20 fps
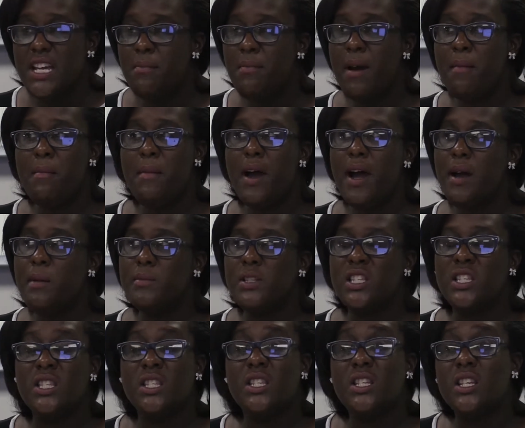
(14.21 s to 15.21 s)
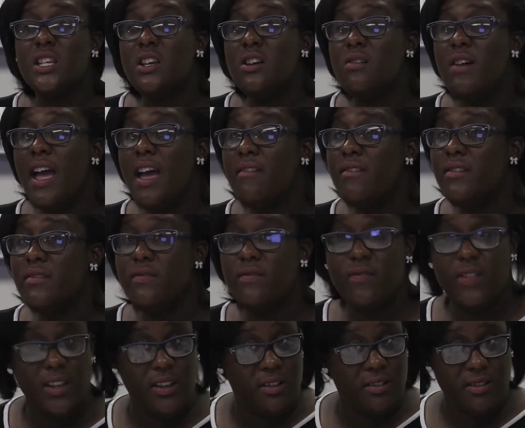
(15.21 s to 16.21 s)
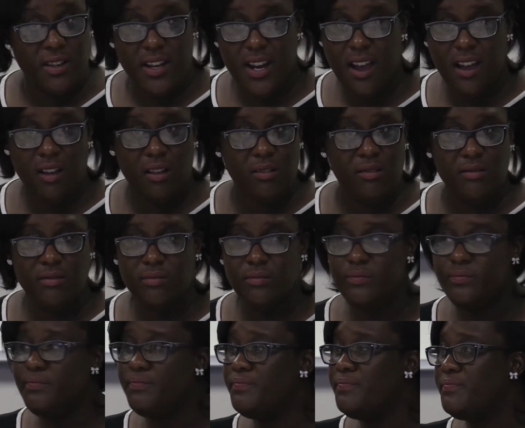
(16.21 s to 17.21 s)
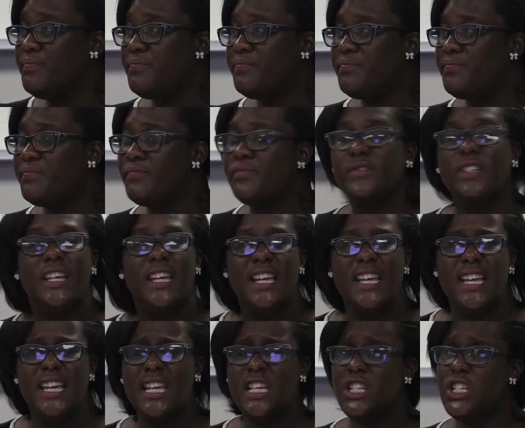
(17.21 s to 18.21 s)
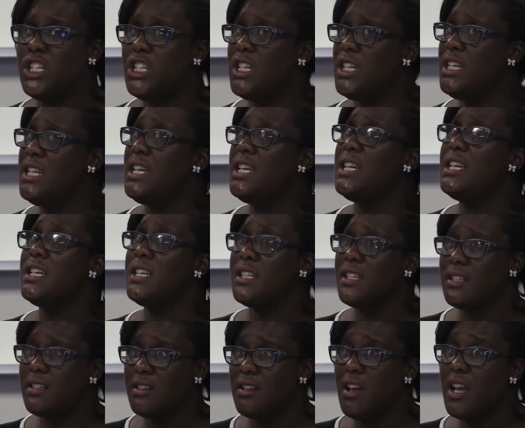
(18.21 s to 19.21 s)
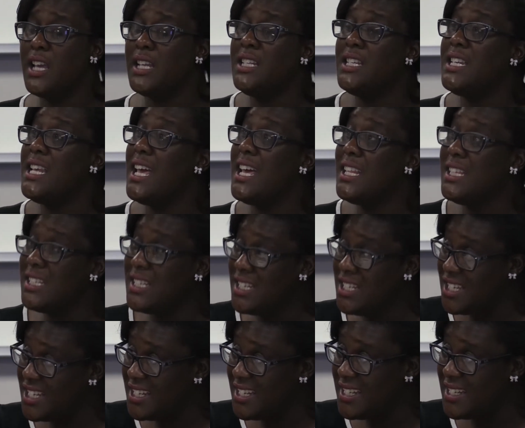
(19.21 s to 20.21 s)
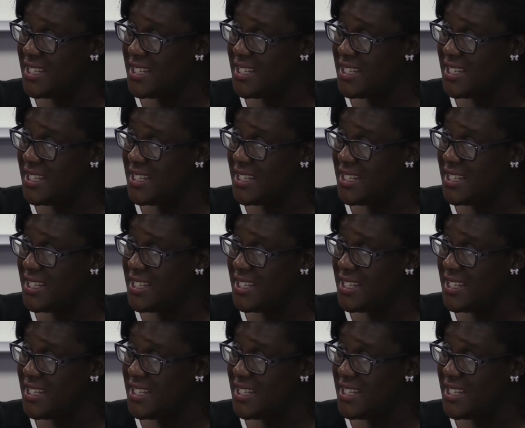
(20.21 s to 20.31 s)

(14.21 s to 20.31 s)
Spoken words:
My mom still haven't figured it out. Oh. And she is intelligent.